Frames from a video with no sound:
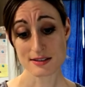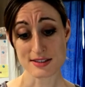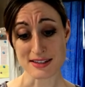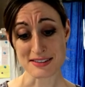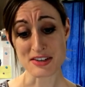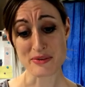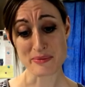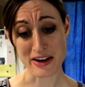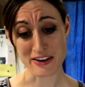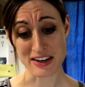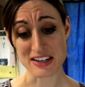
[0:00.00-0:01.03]
Sucks you
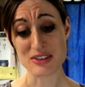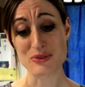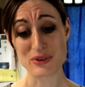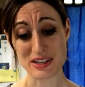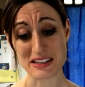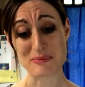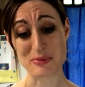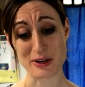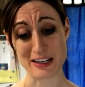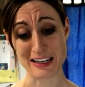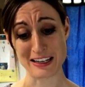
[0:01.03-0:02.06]
married, you really
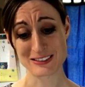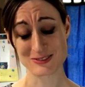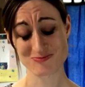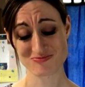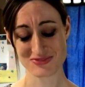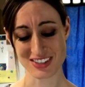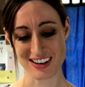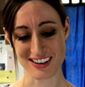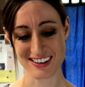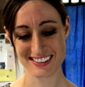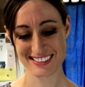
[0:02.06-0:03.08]
pretty.
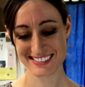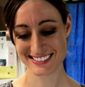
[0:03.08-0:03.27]
Aw.